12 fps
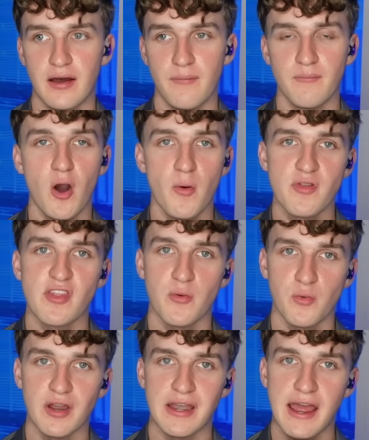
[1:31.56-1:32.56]
moment
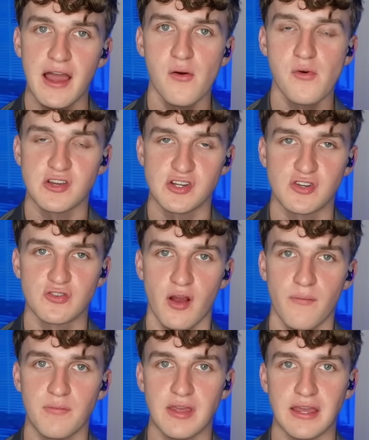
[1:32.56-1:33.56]
that we're in now, which is
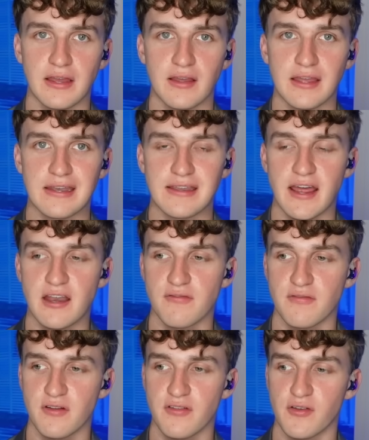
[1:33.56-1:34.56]
Trump being indicted
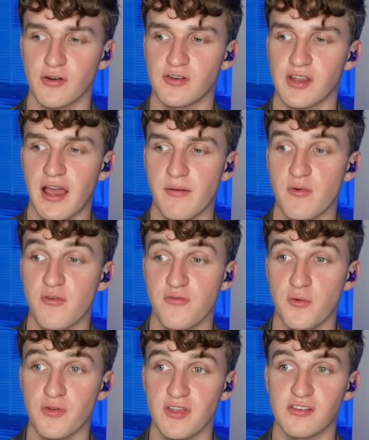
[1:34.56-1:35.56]
for a third time
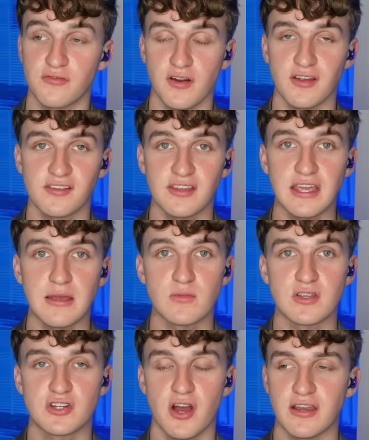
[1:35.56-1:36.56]
for this very scheme
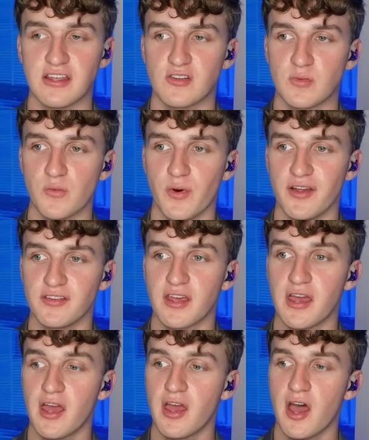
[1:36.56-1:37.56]
that John Eastman was
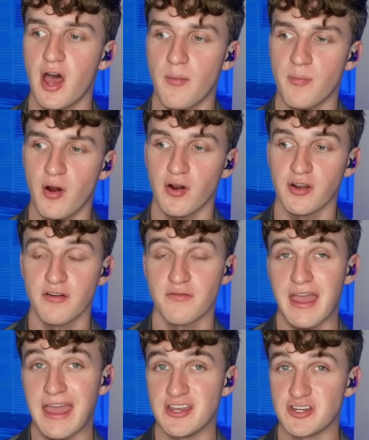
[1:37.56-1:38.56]
a part of.
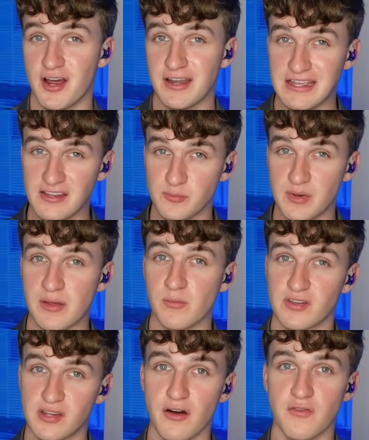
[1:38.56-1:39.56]
And John Eastman
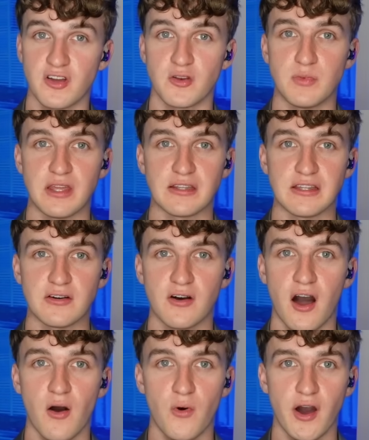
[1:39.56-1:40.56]
himself could be in legal
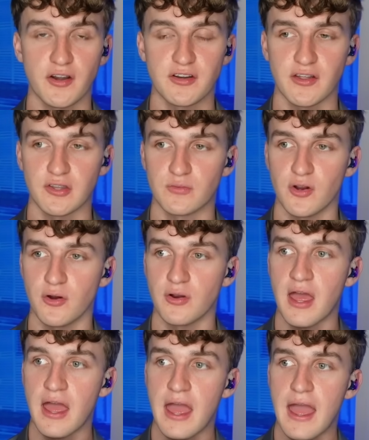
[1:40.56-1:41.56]
hot water down the road
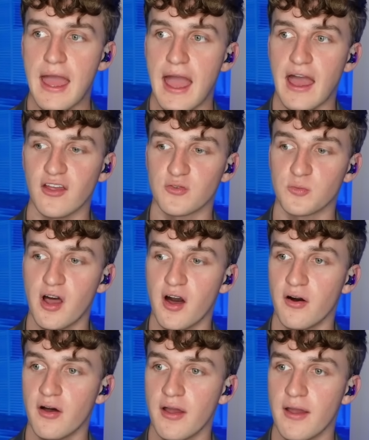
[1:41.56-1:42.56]
as
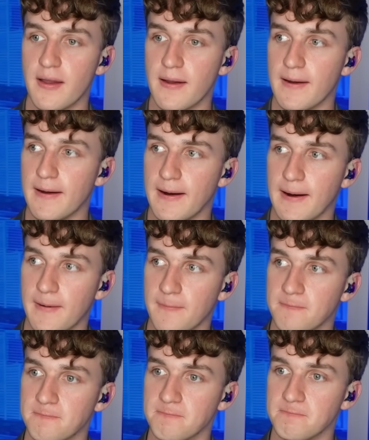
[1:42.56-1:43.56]
well.
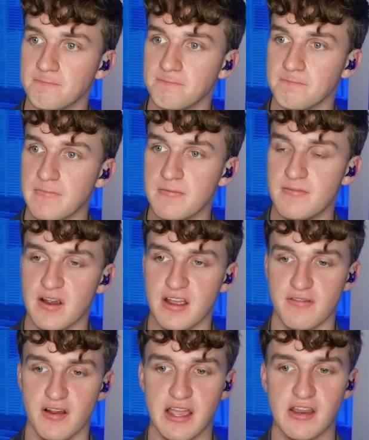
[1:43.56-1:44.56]
Very,
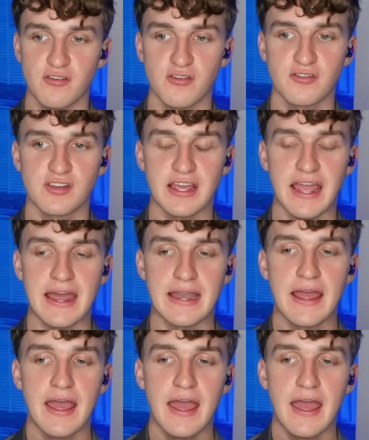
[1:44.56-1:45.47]
very interesting. And